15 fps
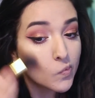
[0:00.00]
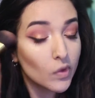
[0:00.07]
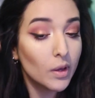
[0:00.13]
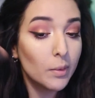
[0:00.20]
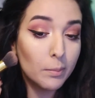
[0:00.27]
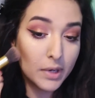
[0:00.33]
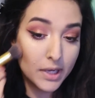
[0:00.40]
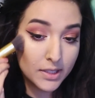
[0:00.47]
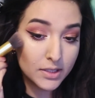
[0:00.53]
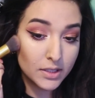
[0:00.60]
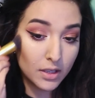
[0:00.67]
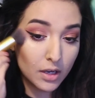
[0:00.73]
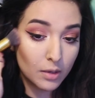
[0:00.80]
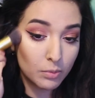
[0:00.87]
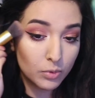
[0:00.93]
and blend
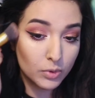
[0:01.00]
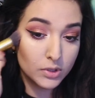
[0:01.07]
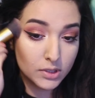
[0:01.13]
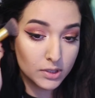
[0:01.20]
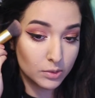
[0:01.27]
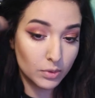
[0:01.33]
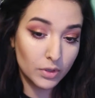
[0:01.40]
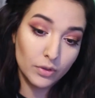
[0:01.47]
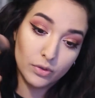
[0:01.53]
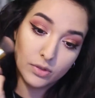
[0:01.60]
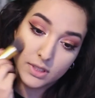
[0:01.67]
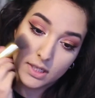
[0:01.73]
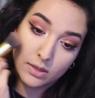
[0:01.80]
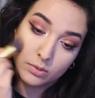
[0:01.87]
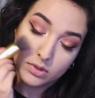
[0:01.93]
it upwards as well, not
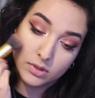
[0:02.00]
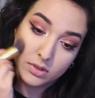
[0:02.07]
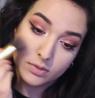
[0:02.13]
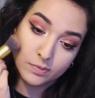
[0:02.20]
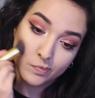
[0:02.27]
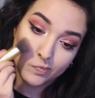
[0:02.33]
downwards.